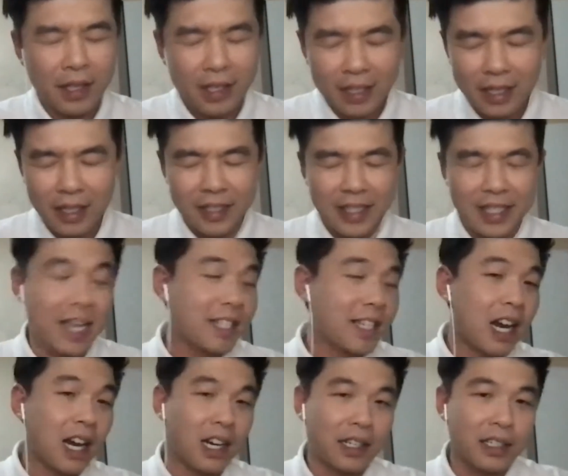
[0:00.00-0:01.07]

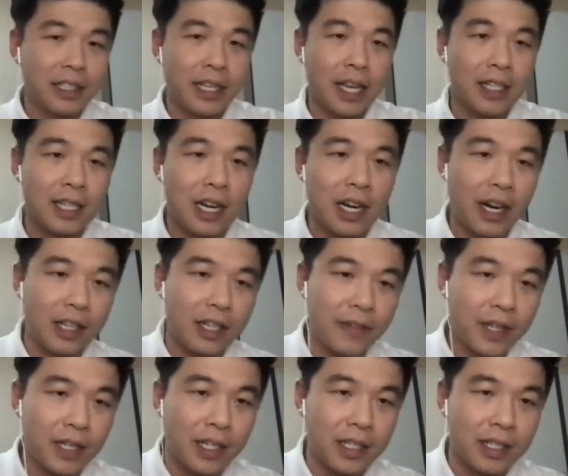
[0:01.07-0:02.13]
CSR
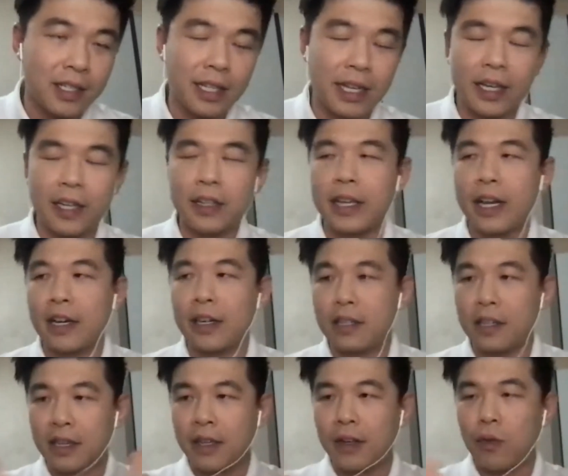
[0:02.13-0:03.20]
activities. Like they
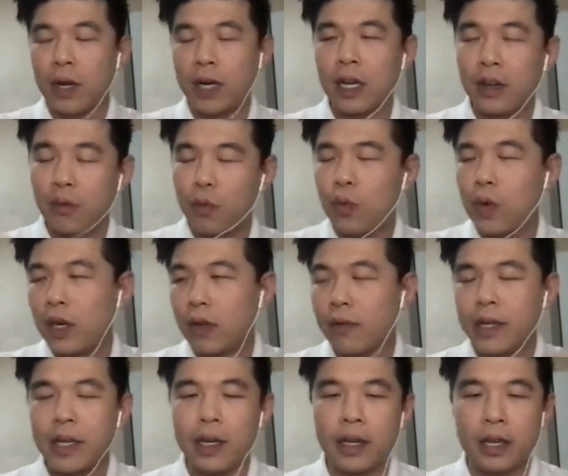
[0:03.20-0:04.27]
are one of
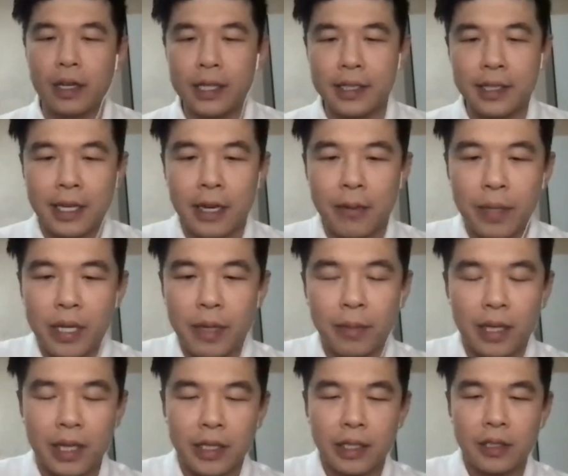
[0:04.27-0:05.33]
the listed company in
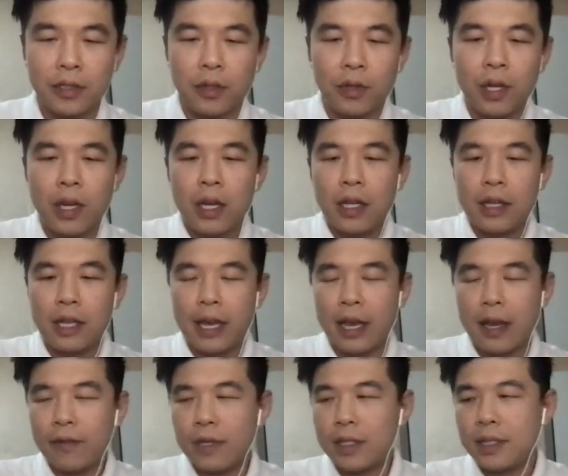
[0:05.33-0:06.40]
Malaysia. So they
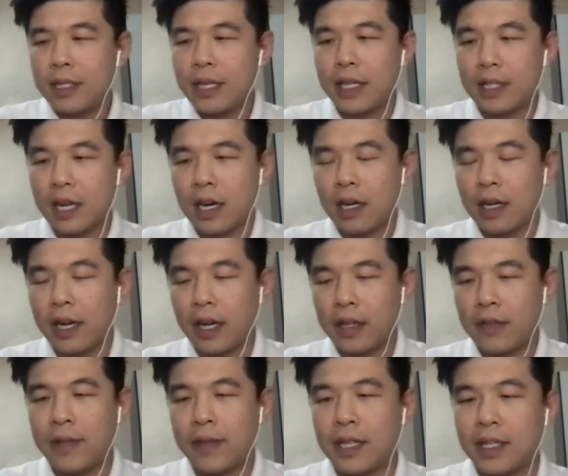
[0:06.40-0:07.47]
have these CSR
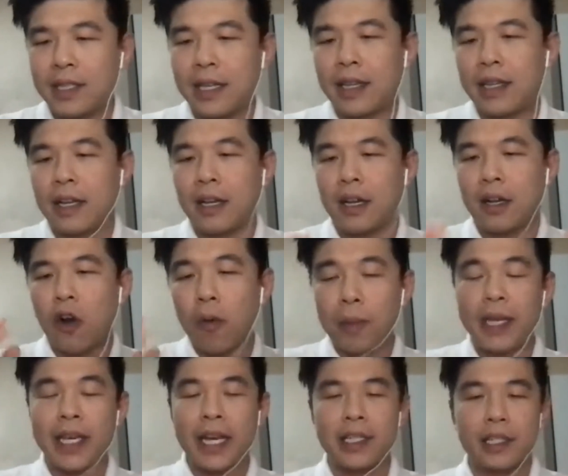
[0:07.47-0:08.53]
activities that
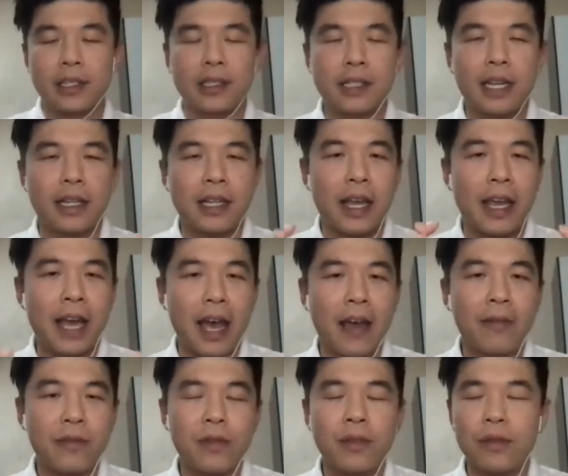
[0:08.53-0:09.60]
obligations that they
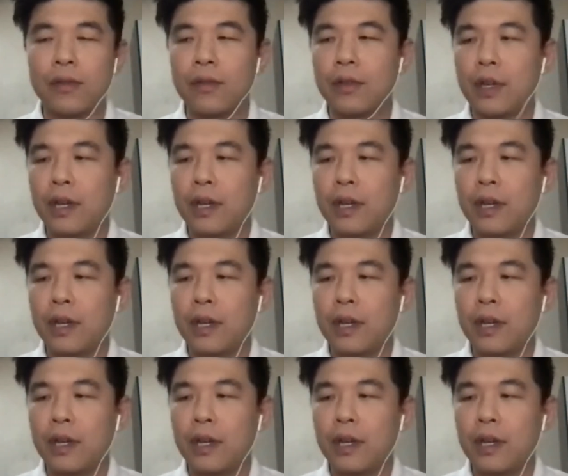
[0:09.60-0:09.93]
have to